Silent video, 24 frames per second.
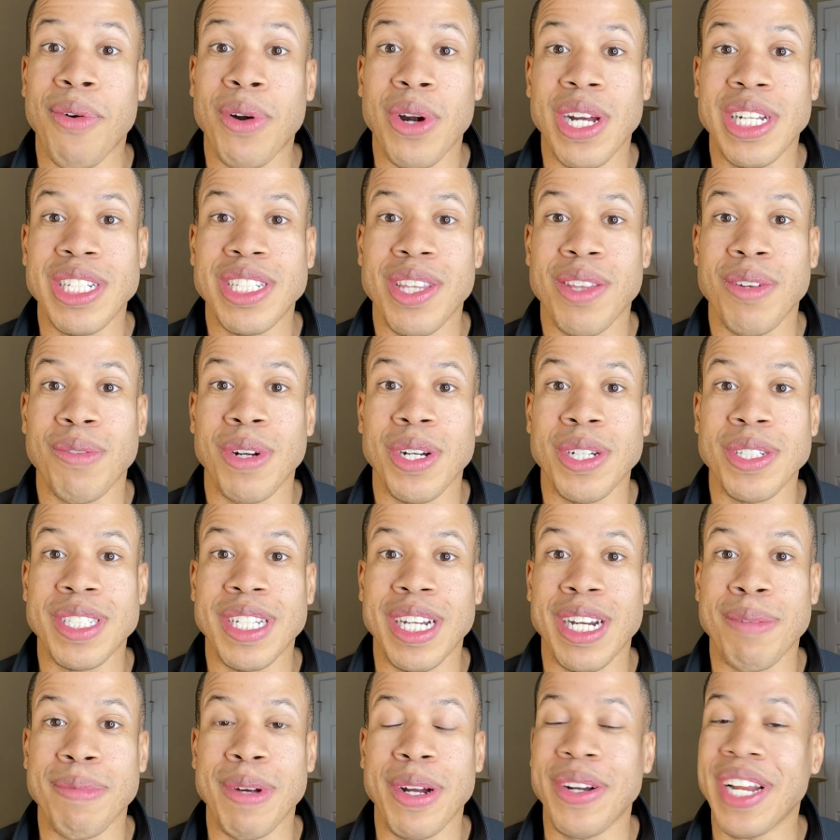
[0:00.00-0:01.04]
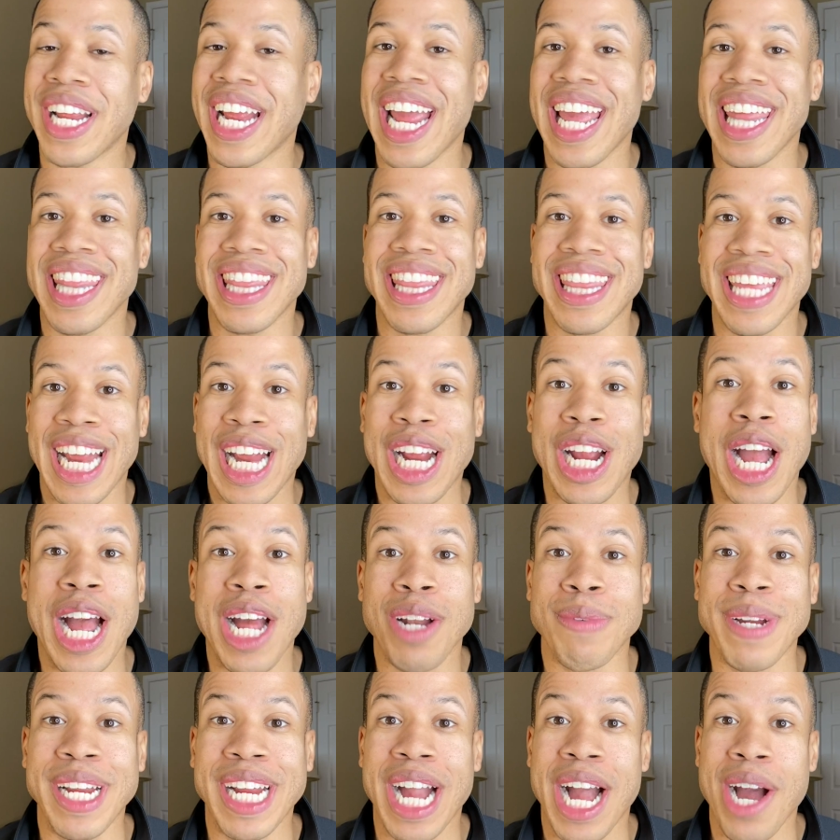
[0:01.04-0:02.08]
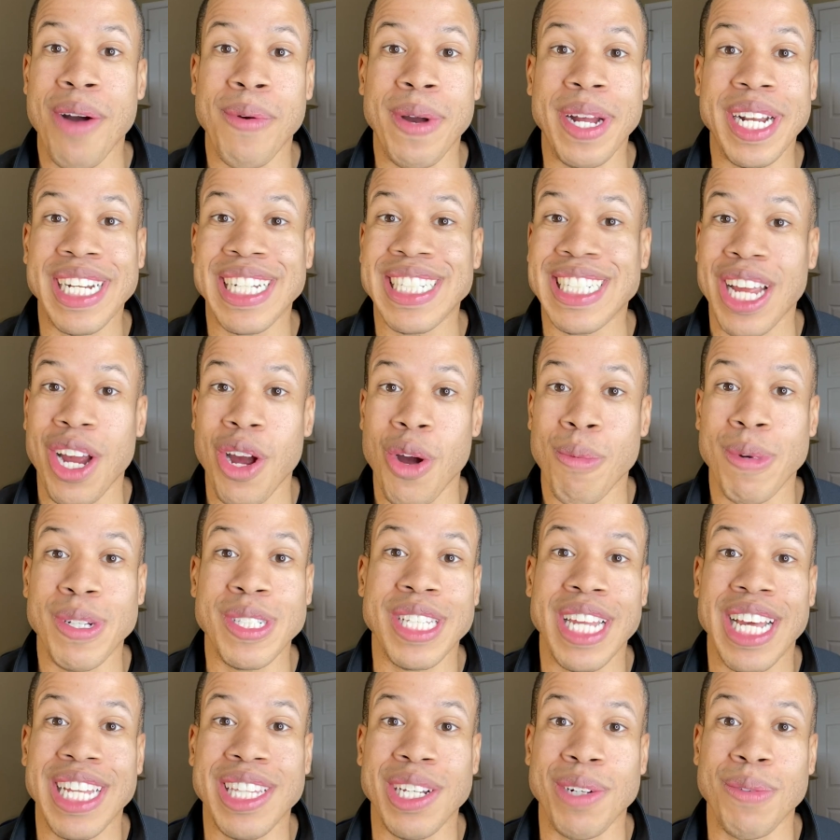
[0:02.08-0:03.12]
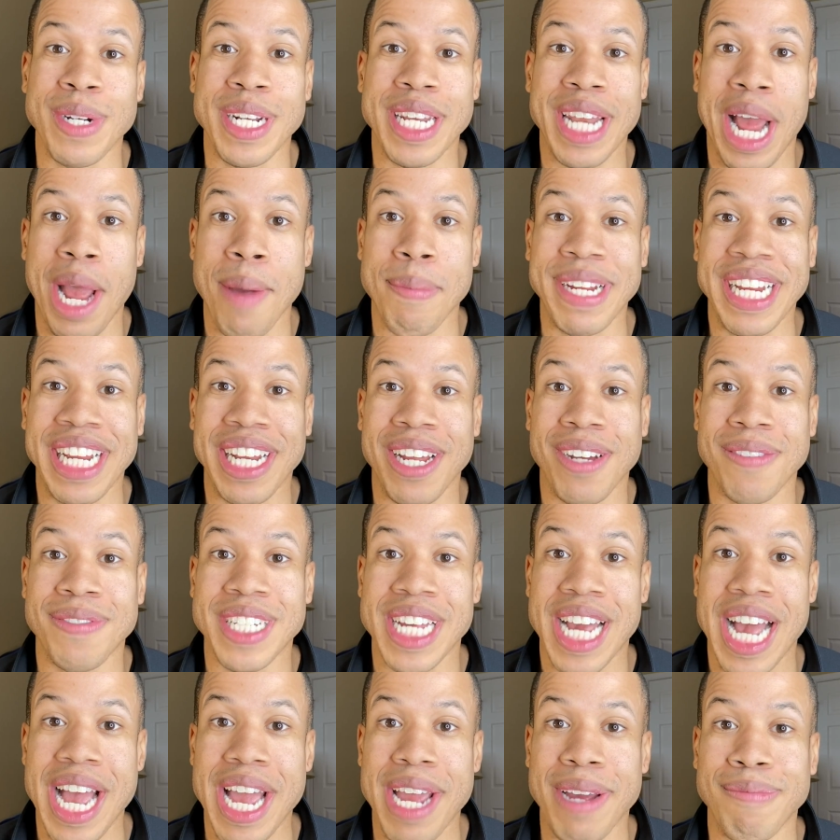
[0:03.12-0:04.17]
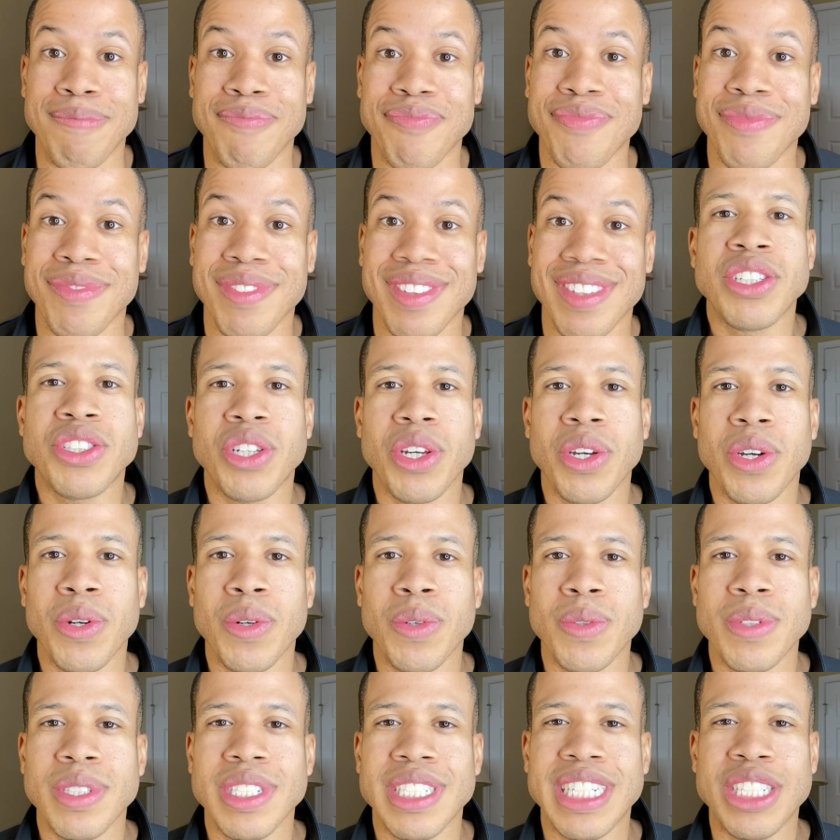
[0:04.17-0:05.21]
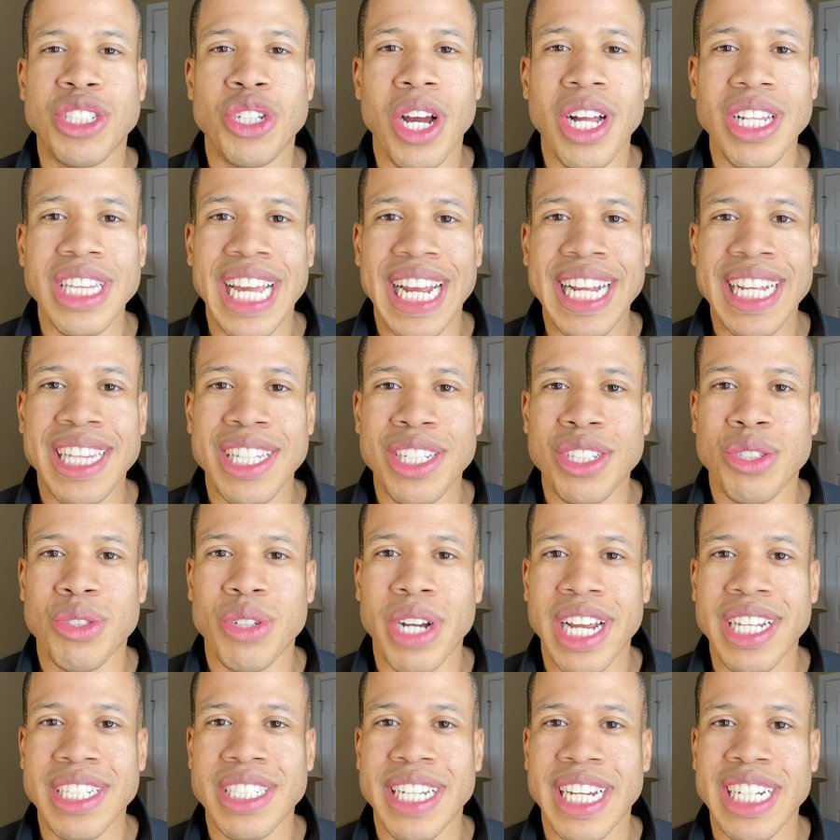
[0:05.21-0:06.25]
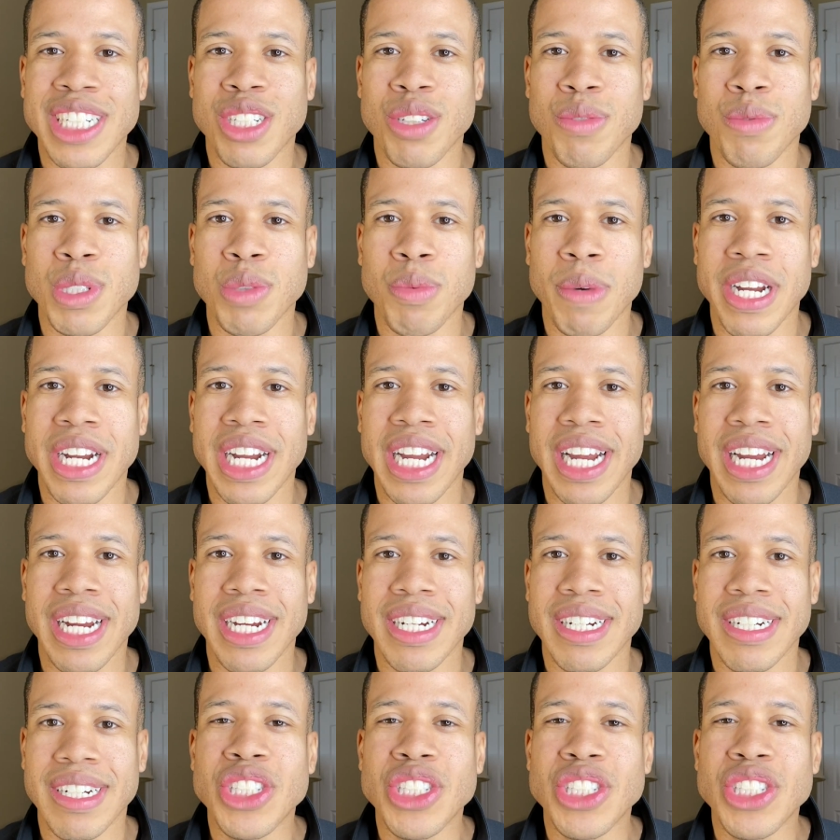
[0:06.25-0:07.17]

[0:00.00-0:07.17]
we're on to the rose ceremony, and thank God we got one because I almost thought there would not be enough time. So, did y'all like this dress Tayshia was wearing?